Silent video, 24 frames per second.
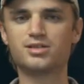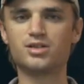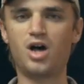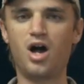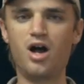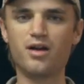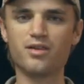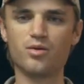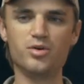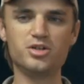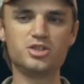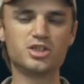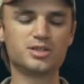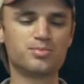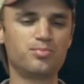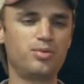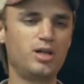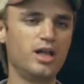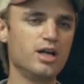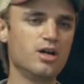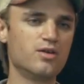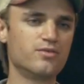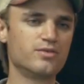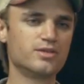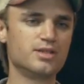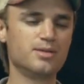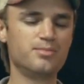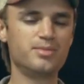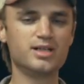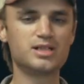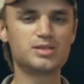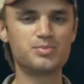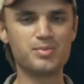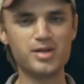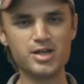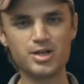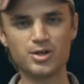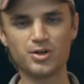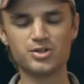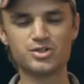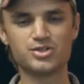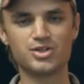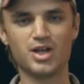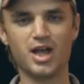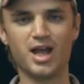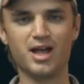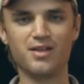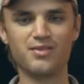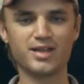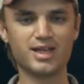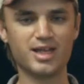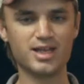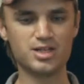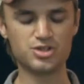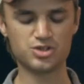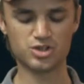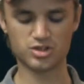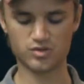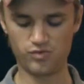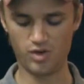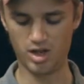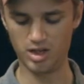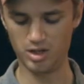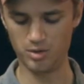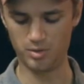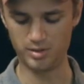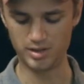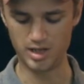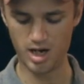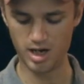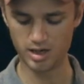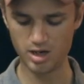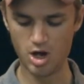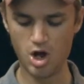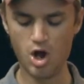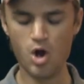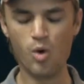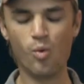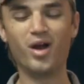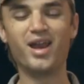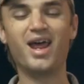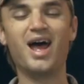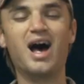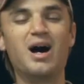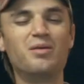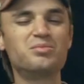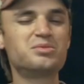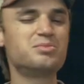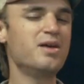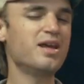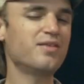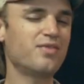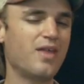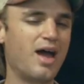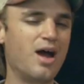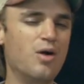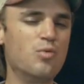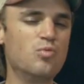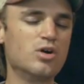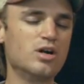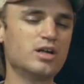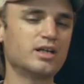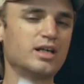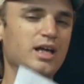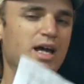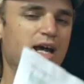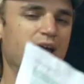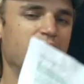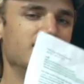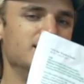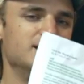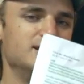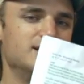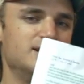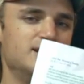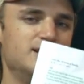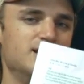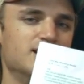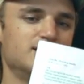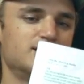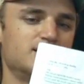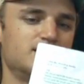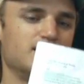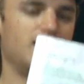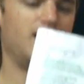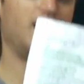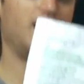song that we just play over the big speakers, and the kids just follow along. What helps make that work is this